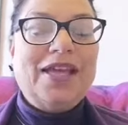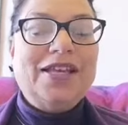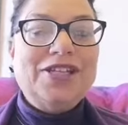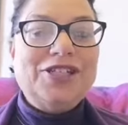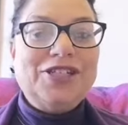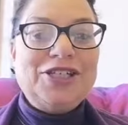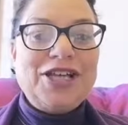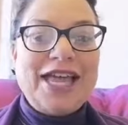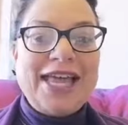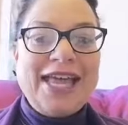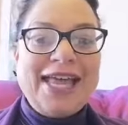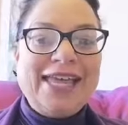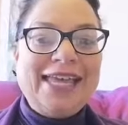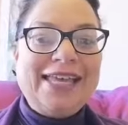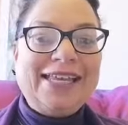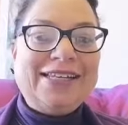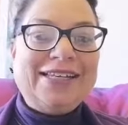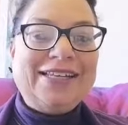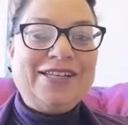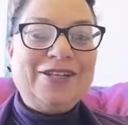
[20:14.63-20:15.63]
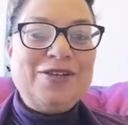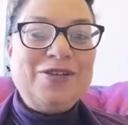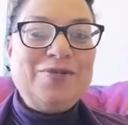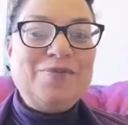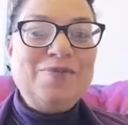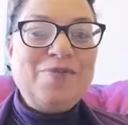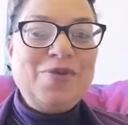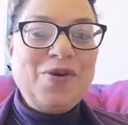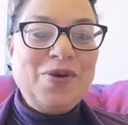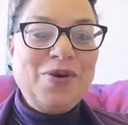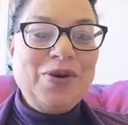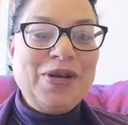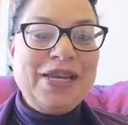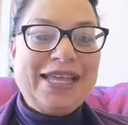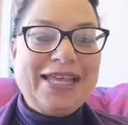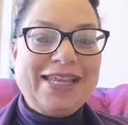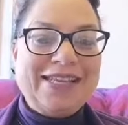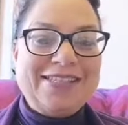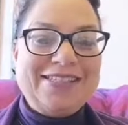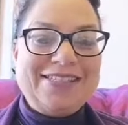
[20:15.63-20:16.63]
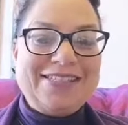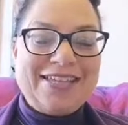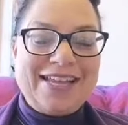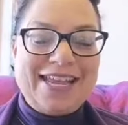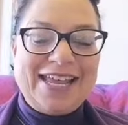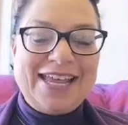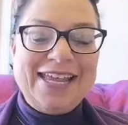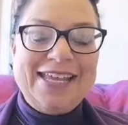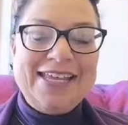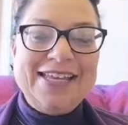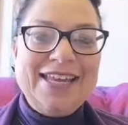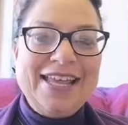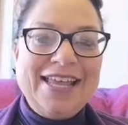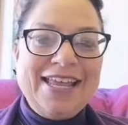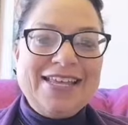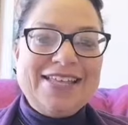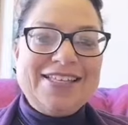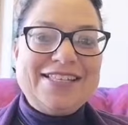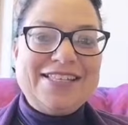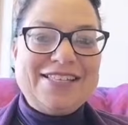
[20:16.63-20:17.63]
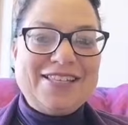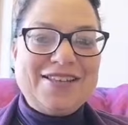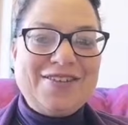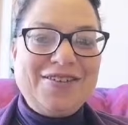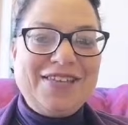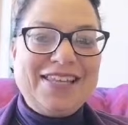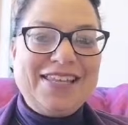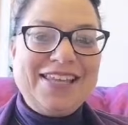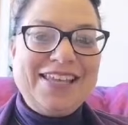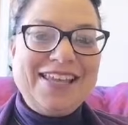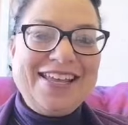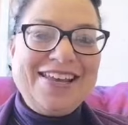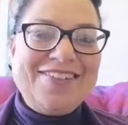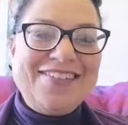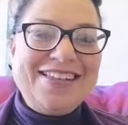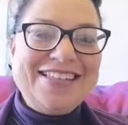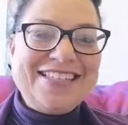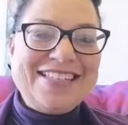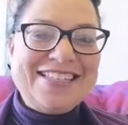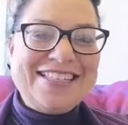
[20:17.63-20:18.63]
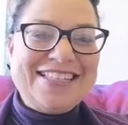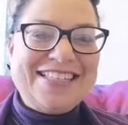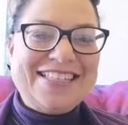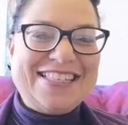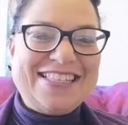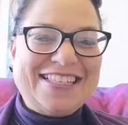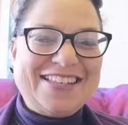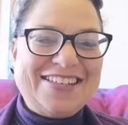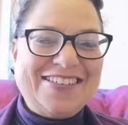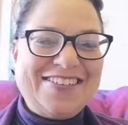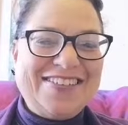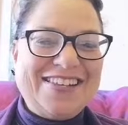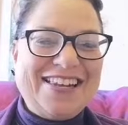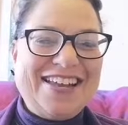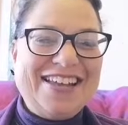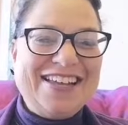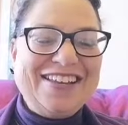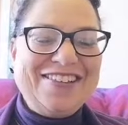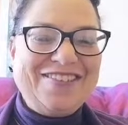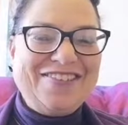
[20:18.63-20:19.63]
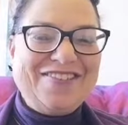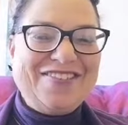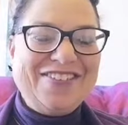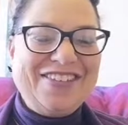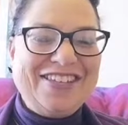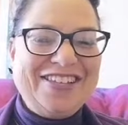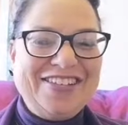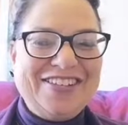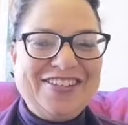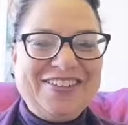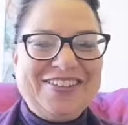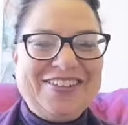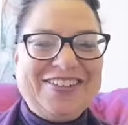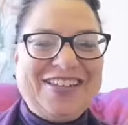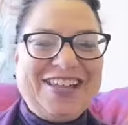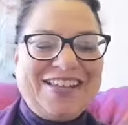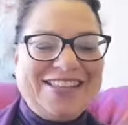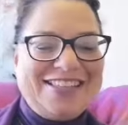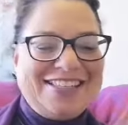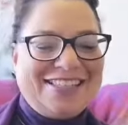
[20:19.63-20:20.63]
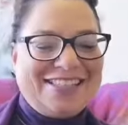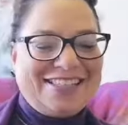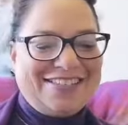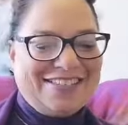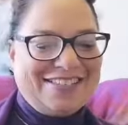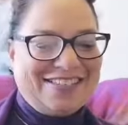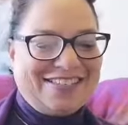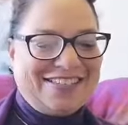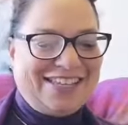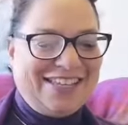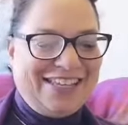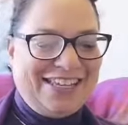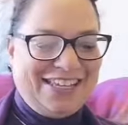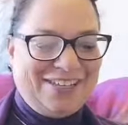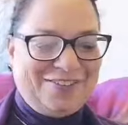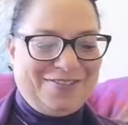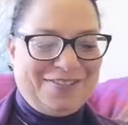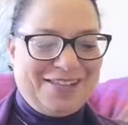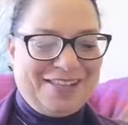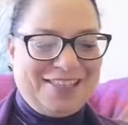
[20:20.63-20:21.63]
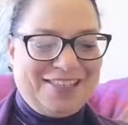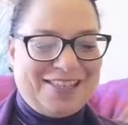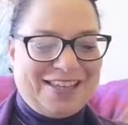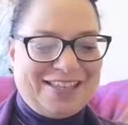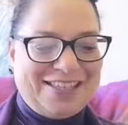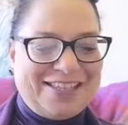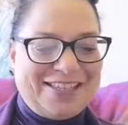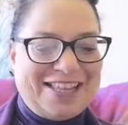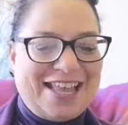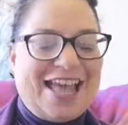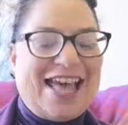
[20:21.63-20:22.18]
Jane, good morning, Jane. So here is a soul light for you. Nice to see you with us.